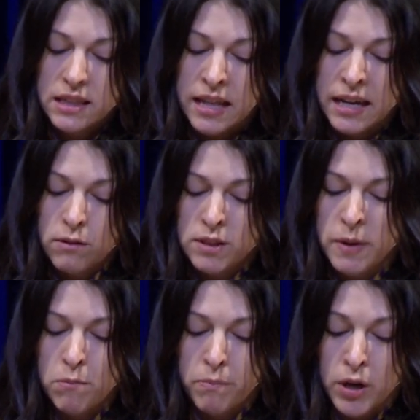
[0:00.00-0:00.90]
like it was
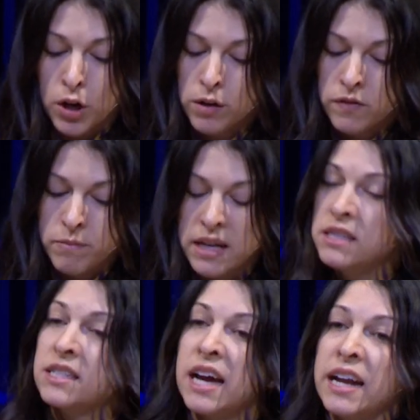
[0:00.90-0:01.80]
being burned from the
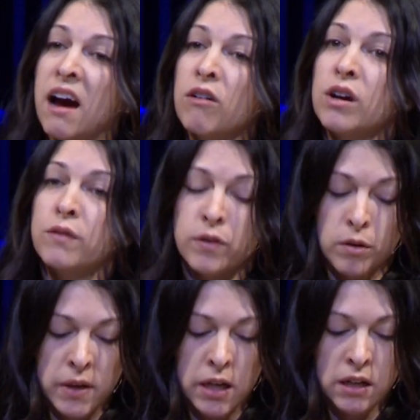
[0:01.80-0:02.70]
inside out over
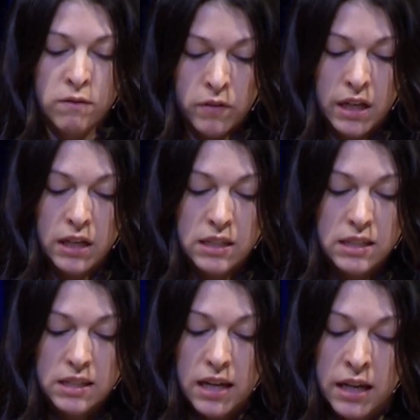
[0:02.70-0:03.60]
a period of
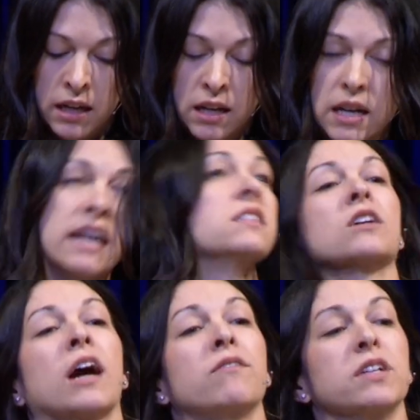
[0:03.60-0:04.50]
weeks, and as the
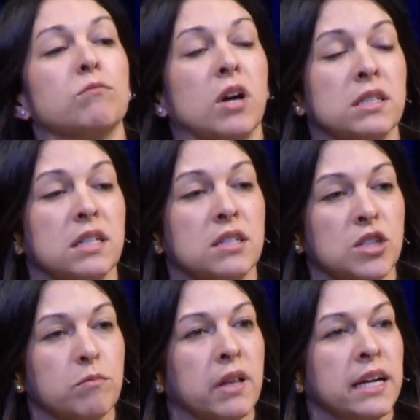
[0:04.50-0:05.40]
grafting process
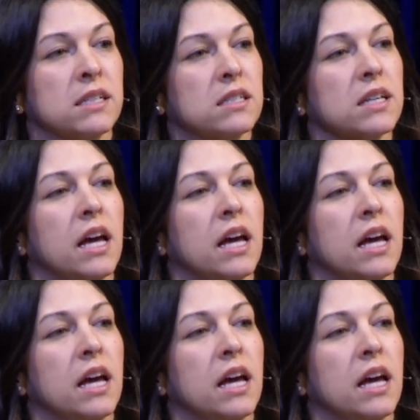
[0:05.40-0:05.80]
took place.